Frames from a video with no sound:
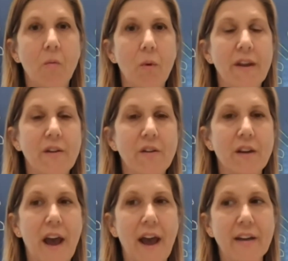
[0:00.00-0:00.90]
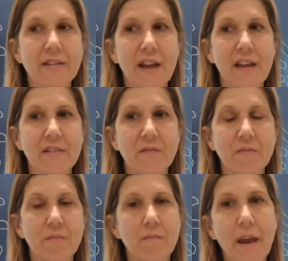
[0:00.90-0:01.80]
we couldn't access
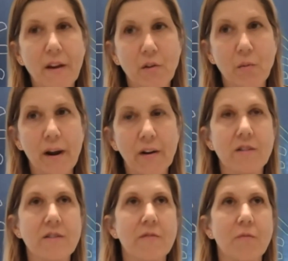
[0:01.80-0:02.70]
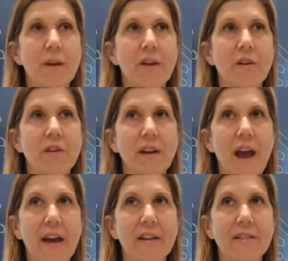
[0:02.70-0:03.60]
medical records if we couldn't
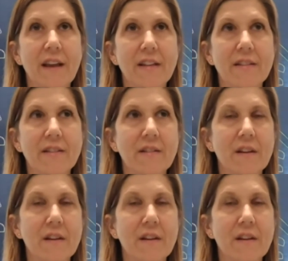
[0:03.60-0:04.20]
access